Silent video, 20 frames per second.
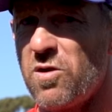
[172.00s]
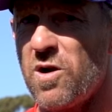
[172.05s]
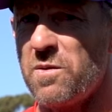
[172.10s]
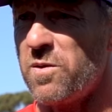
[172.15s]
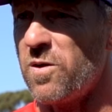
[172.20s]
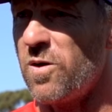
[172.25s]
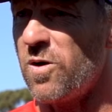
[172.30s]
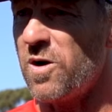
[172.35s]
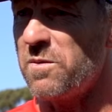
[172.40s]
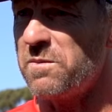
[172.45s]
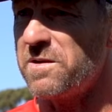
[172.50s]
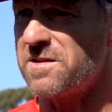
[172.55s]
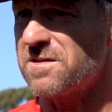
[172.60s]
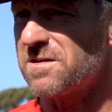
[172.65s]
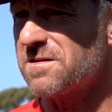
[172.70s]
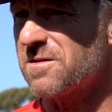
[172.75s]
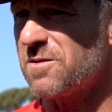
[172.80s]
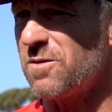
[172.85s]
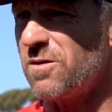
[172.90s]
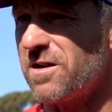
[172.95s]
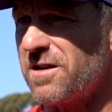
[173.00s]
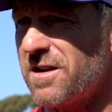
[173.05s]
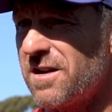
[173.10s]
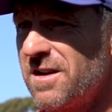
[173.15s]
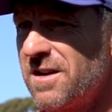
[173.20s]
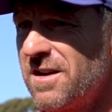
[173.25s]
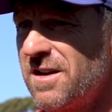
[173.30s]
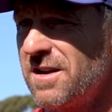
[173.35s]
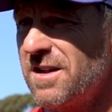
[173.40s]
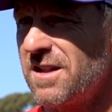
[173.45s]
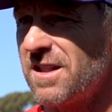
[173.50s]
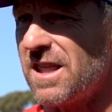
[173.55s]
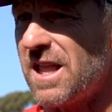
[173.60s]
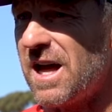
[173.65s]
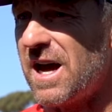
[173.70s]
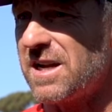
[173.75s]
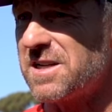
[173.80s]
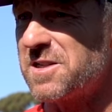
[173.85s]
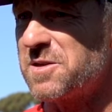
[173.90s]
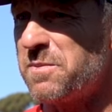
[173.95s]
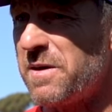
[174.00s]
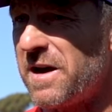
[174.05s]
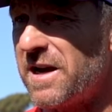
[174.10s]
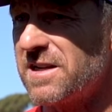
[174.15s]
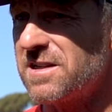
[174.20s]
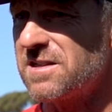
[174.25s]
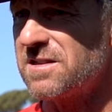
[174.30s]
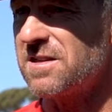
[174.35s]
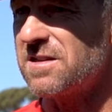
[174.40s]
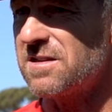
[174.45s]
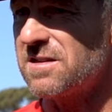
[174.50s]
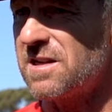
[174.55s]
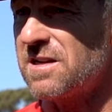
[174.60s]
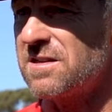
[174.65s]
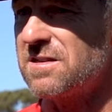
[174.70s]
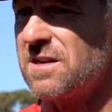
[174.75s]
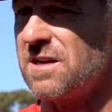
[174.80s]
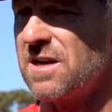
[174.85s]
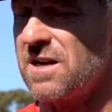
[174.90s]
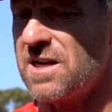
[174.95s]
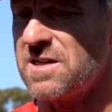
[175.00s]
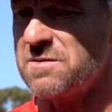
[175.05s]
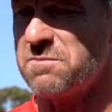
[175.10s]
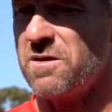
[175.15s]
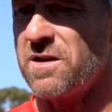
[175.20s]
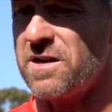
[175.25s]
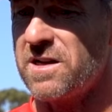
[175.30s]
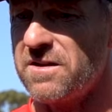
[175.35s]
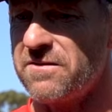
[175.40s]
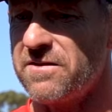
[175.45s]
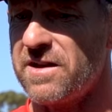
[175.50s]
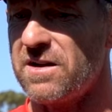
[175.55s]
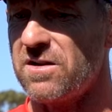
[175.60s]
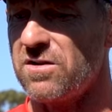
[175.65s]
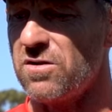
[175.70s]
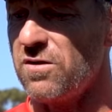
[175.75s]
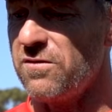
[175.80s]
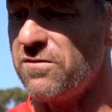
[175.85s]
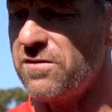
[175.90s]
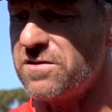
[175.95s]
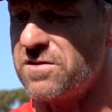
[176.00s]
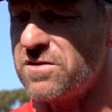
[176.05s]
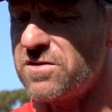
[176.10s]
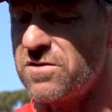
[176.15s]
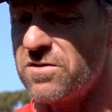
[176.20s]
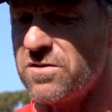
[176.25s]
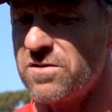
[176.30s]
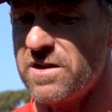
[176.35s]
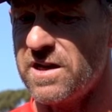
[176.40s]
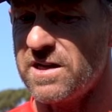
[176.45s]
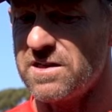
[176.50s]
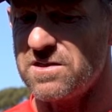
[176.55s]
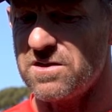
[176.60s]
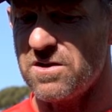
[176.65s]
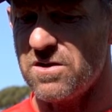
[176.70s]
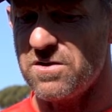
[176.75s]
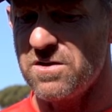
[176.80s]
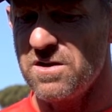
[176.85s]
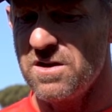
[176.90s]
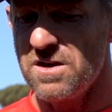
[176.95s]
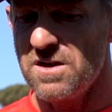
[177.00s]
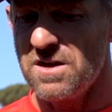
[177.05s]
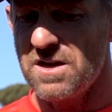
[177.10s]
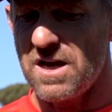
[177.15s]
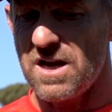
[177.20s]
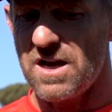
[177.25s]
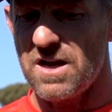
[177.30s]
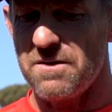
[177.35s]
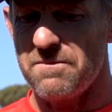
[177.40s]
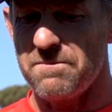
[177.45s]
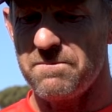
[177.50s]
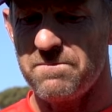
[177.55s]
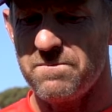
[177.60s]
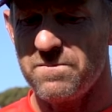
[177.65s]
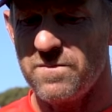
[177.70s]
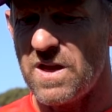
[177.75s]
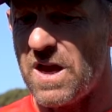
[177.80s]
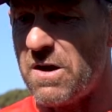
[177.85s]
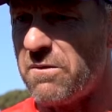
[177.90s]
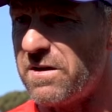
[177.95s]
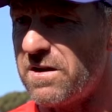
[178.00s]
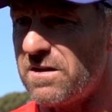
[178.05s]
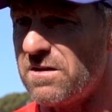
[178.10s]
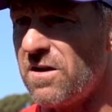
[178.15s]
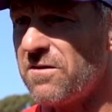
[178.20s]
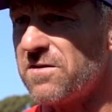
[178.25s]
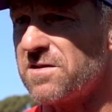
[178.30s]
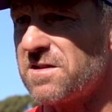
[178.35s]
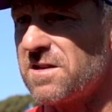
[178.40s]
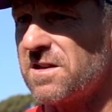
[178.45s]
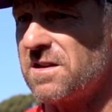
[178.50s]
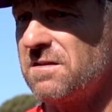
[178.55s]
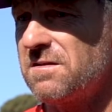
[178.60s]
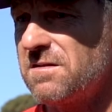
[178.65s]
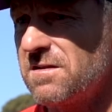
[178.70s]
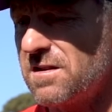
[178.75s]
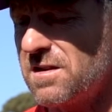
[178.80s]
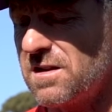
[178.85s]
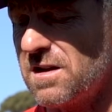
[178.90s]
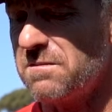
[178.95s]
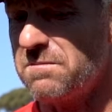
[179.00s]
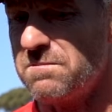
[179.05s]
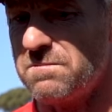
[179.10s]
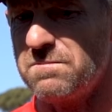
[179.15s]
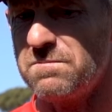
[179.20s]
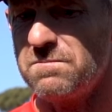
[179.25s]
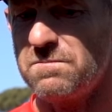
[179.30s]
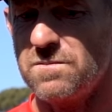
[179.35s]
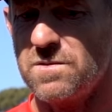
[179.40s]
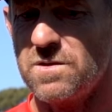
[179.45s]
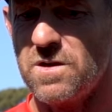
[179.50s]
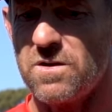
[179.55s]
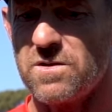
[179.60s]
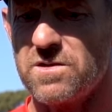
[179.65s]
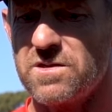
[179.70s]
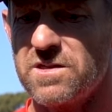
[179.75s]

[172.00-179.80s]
right behind me is quite a large space that, that uh, has plenty of that on offer to do that. So, um, yeah, we obviously um, no